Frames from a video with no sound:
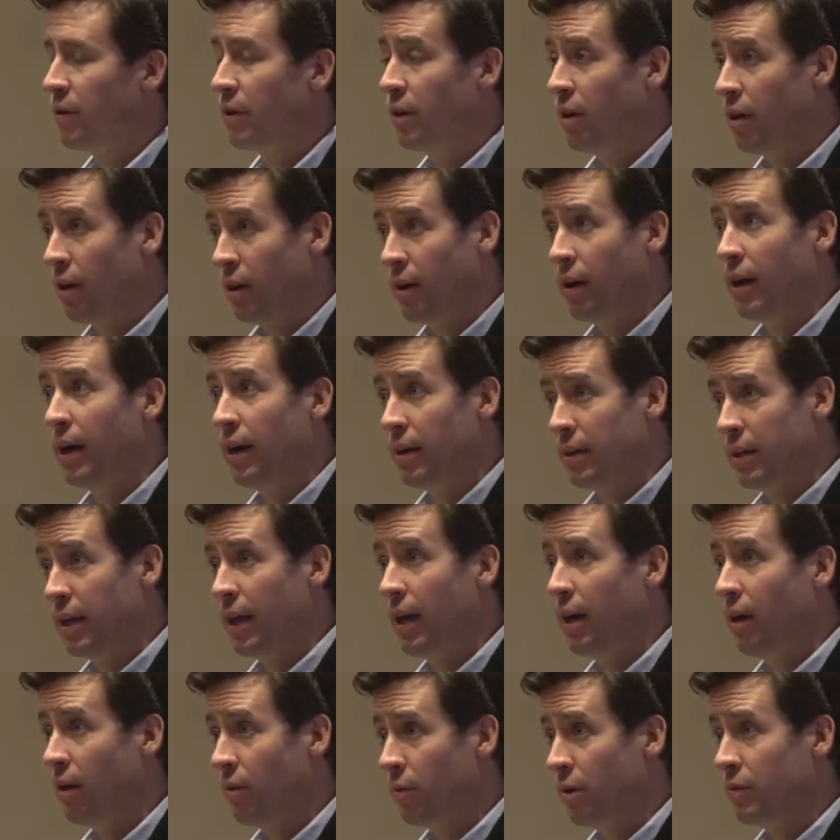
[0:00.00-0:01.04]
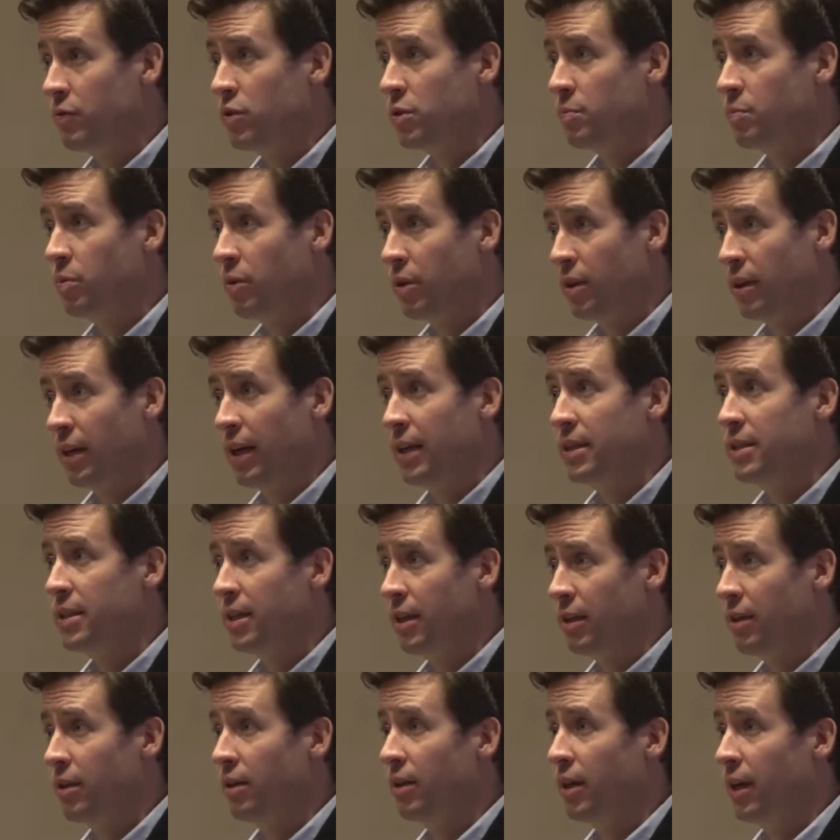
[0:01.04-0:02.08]
And now we've just put an
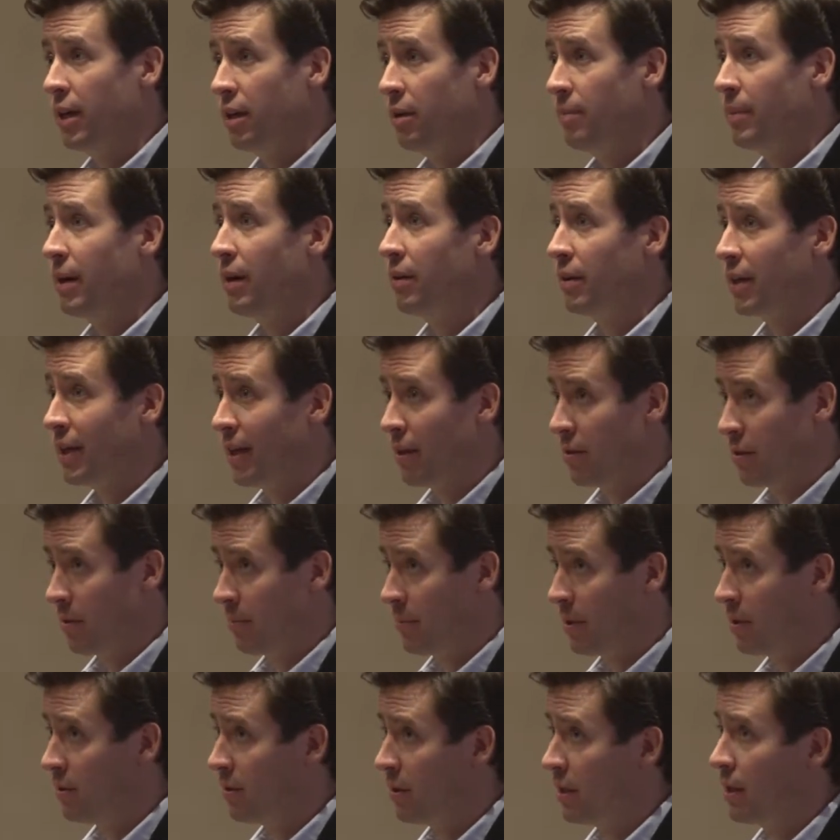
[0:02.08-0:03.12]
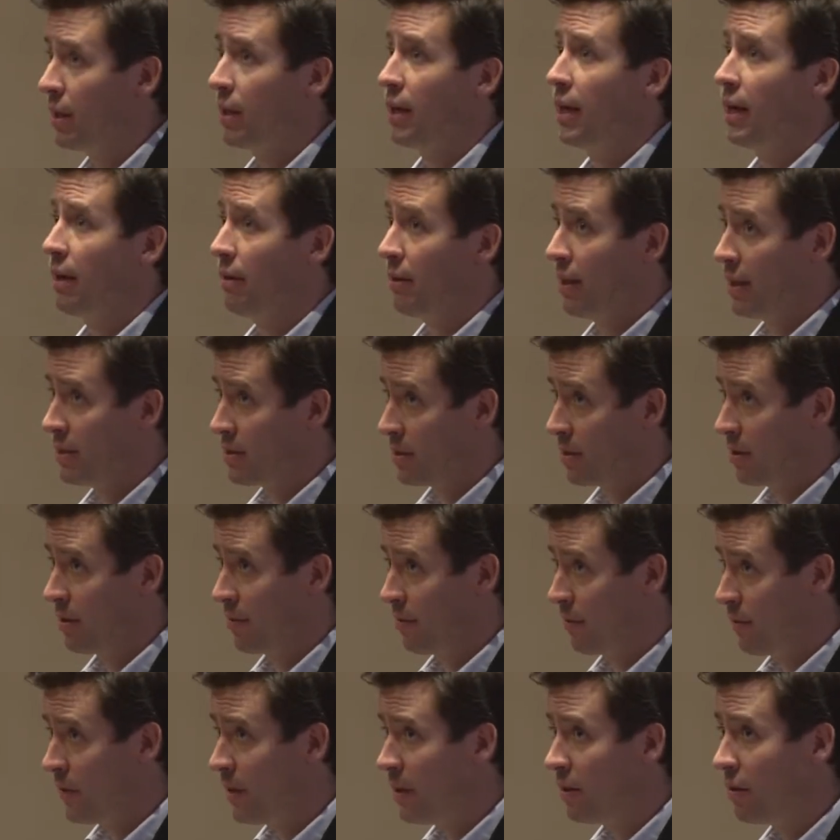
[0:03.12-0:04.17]
idea in their head about accountability and how that's going to
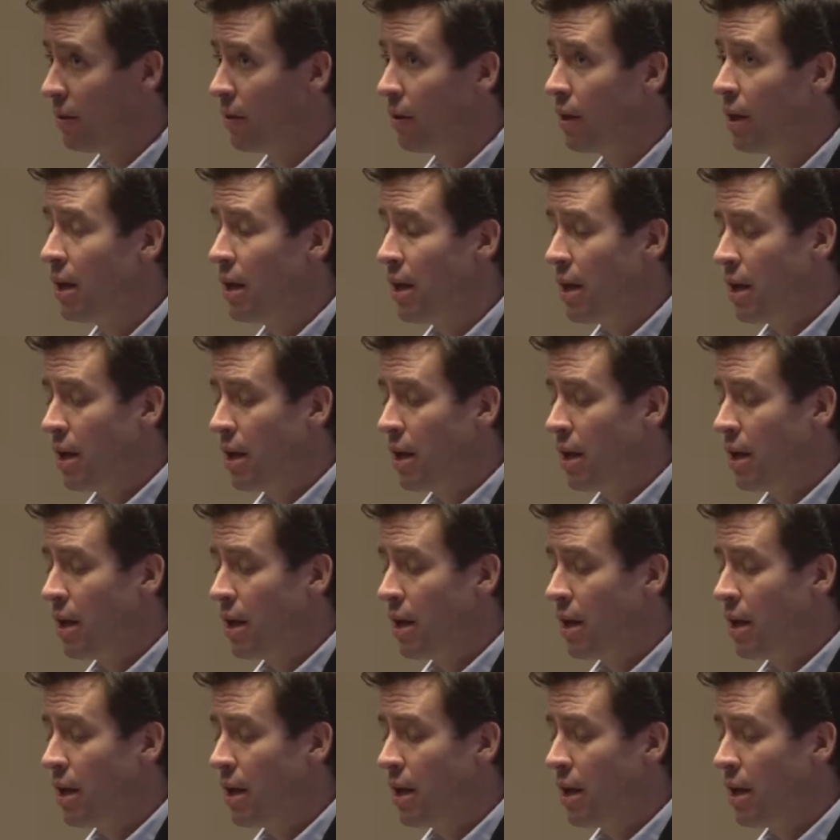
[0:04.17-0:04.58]
feel.